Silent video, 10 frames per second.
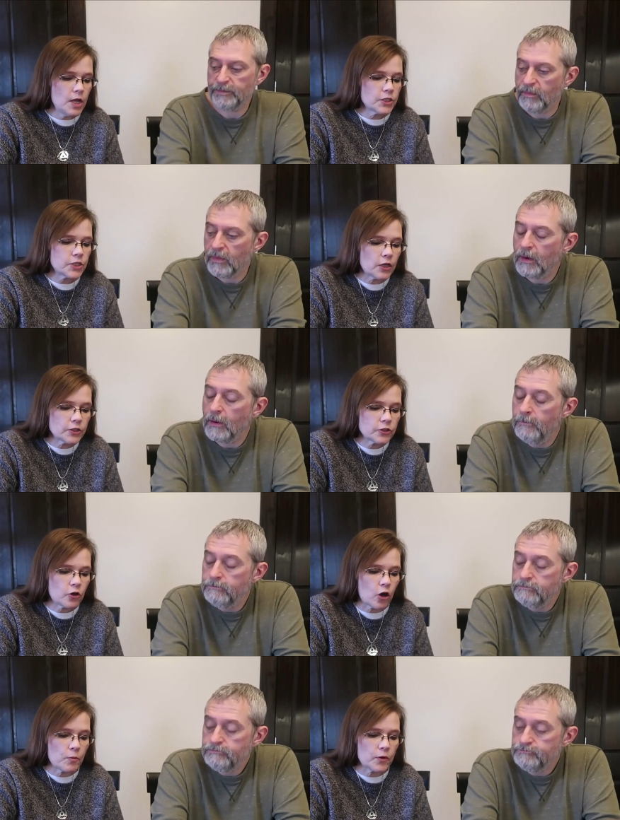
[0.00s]
Speaker 1: salted
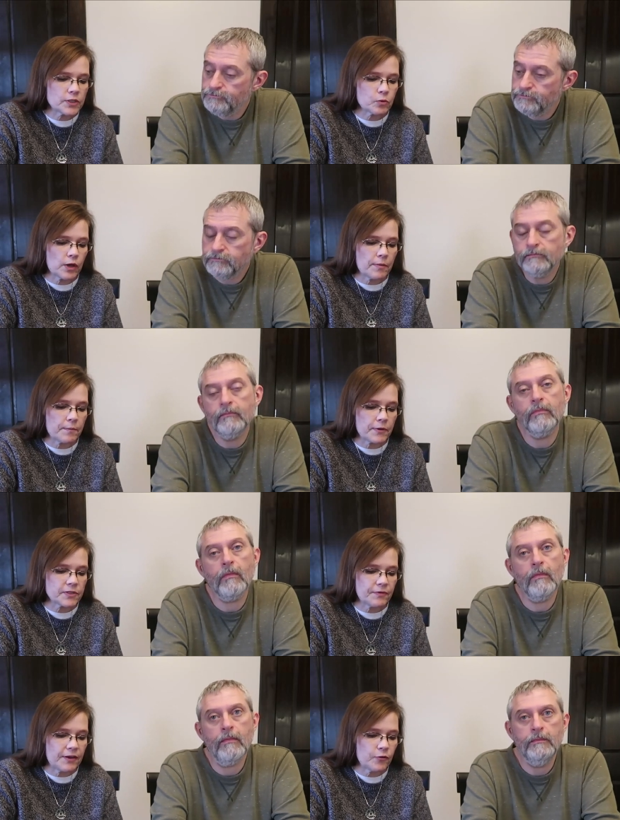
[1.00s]
caramel is one of my
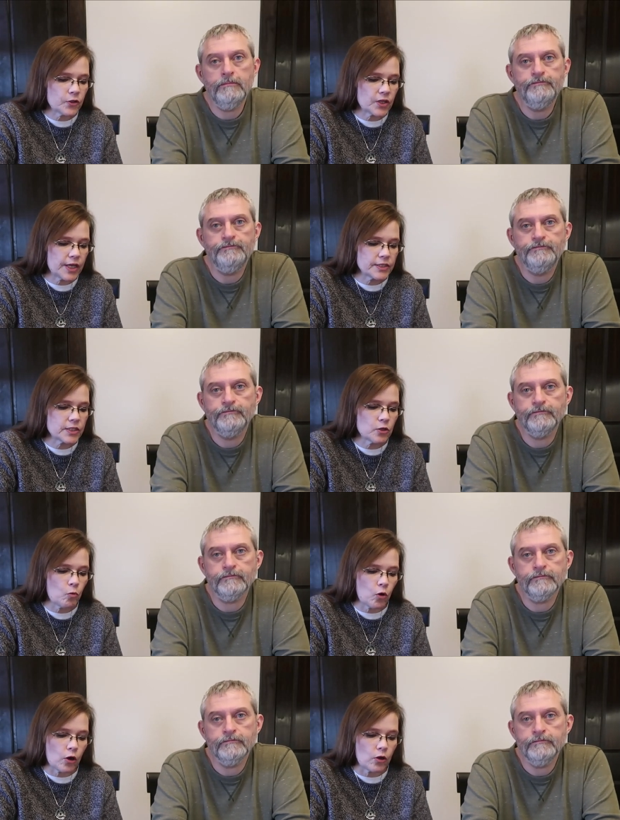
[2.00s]
most favorite things in the
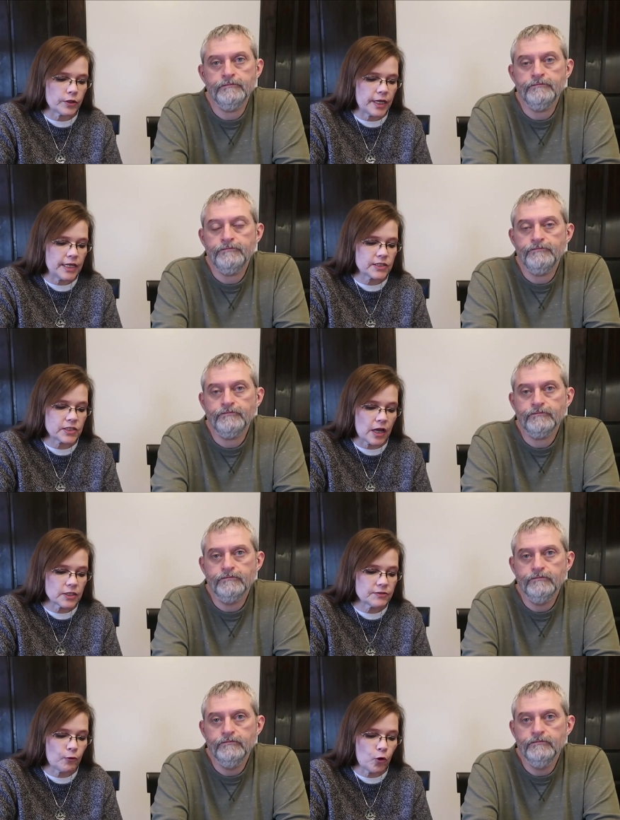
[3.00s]
world. In
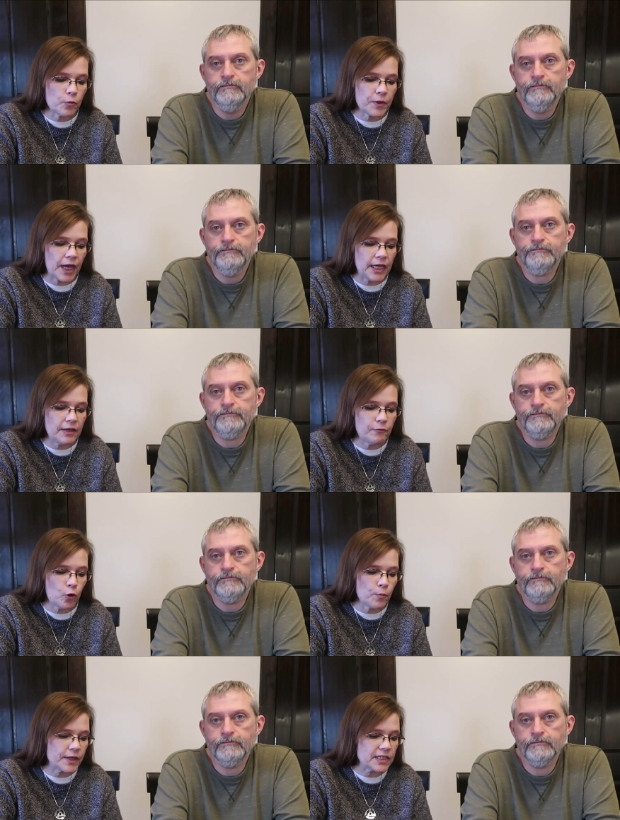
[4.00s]
sauce form, candy
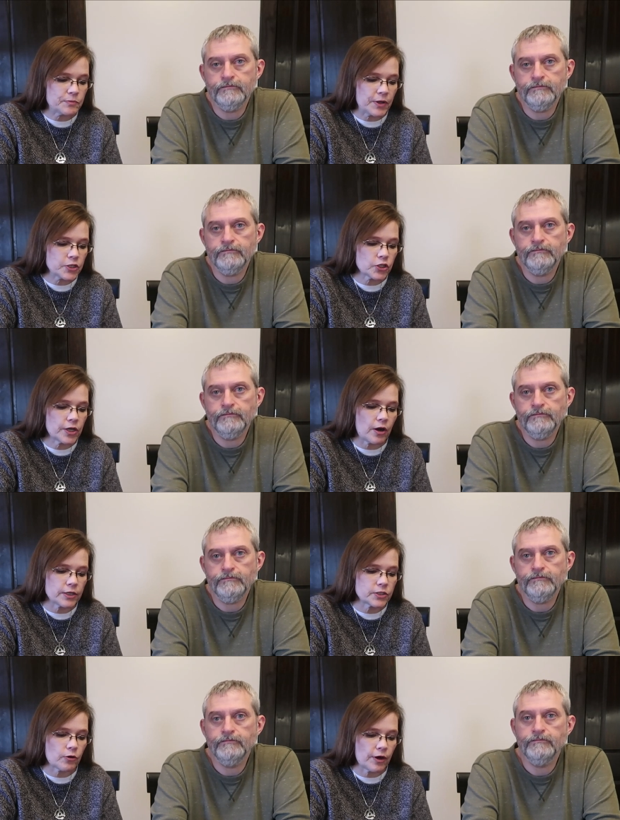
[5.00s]
form, and especially
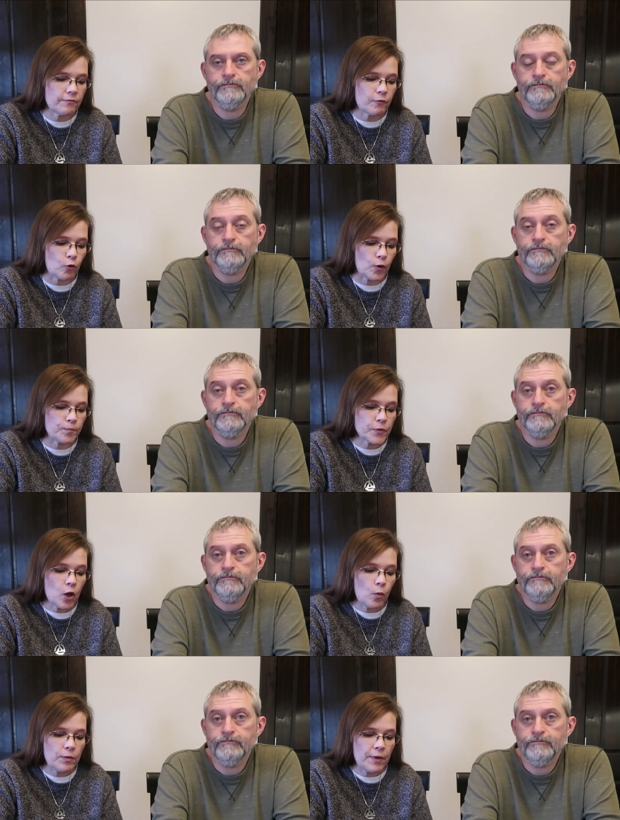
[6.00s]
ice cream form.
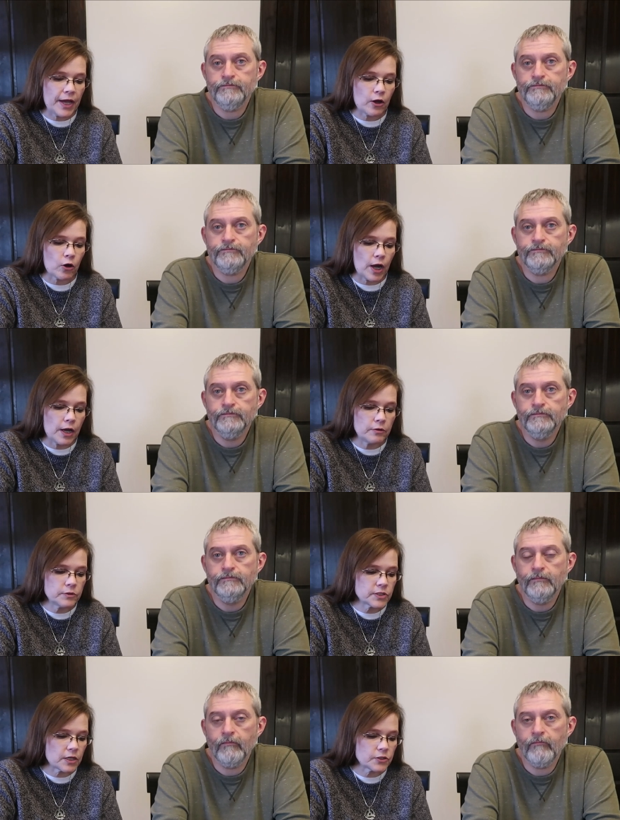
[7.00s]
We make our
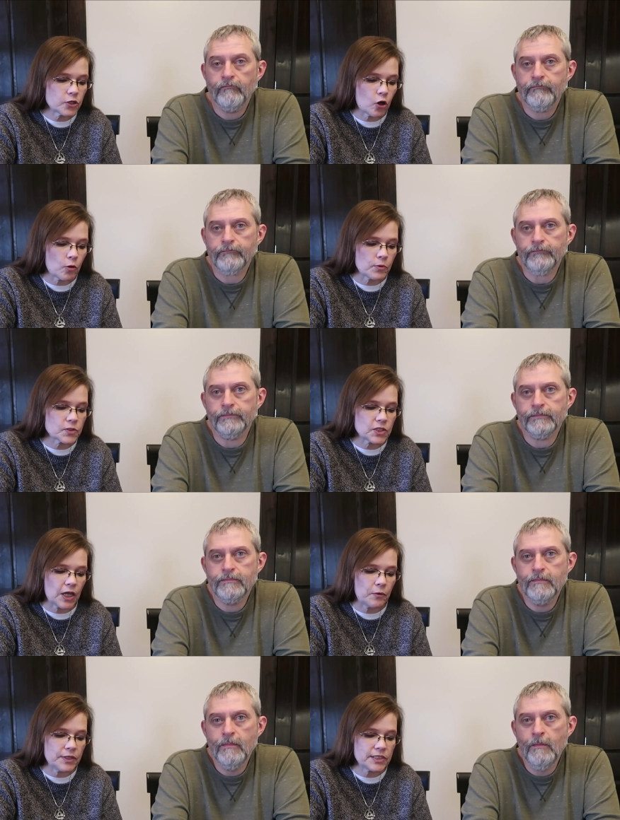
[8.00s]
own salted caramel
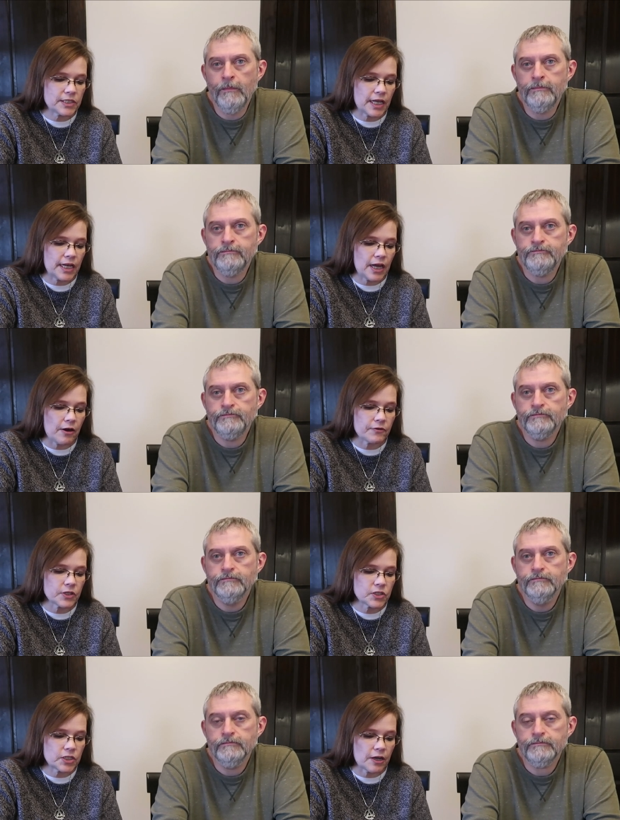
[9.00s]
slow and steady over
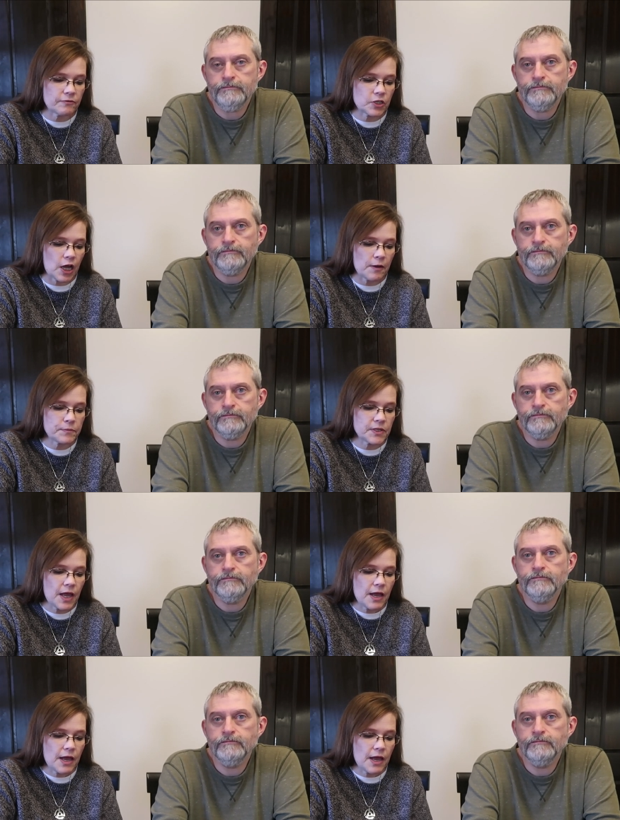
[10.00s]
the stove tops,